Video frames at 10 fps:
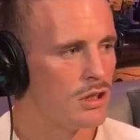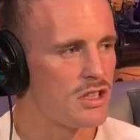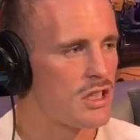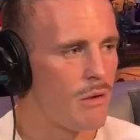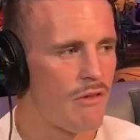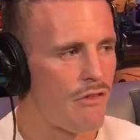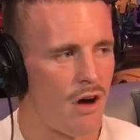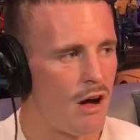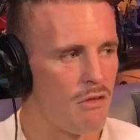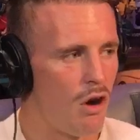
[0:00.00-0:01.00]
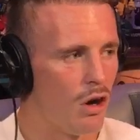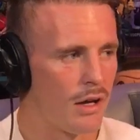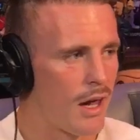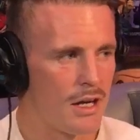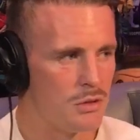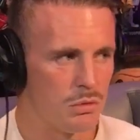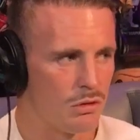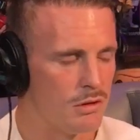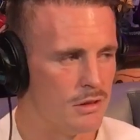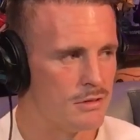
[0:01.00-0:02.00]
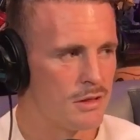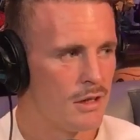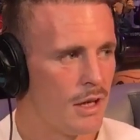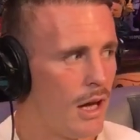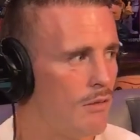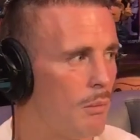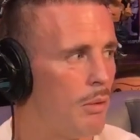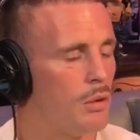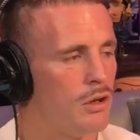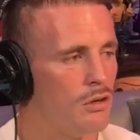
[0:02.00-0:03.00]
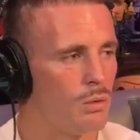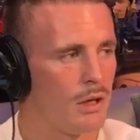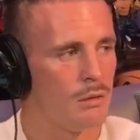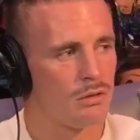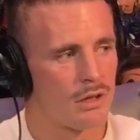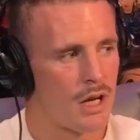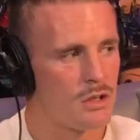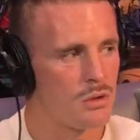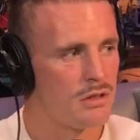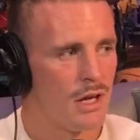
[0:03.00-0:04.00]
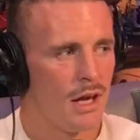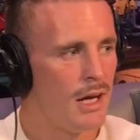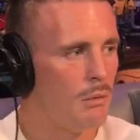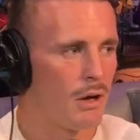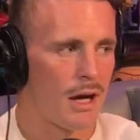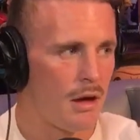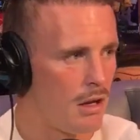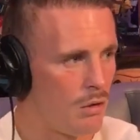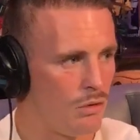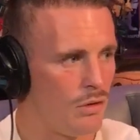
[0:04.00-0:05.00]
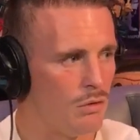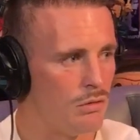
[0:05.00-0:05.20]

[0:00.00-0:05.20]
There's no other fighter on Cage Warriors. Even Paul Hughes, when he was on Cage Warriors, he wasn't getting those views.